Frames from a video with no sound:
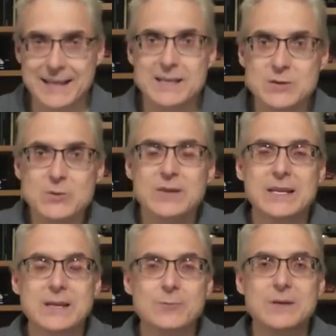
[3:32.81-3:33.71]
He knew that
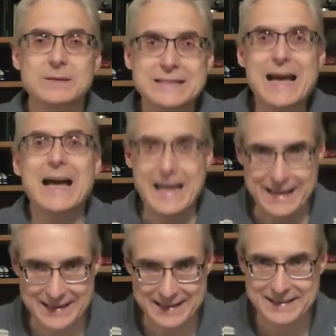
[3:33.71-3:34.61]
he would
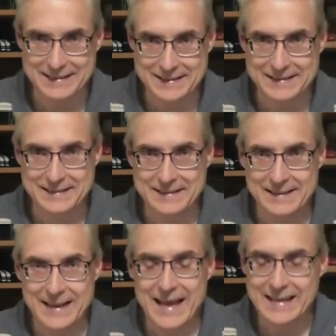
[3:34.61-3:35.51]
die.
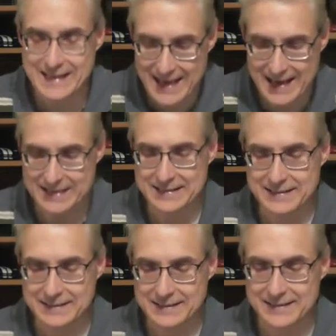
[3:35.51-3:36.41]
And yet,
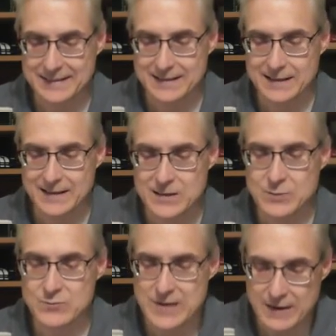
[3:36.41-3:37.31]

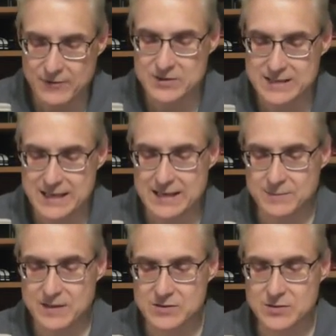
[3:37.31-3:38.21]
you never see
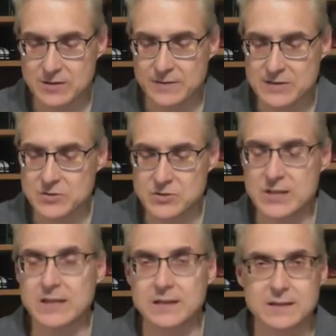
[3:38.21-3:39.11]
him conserve energy.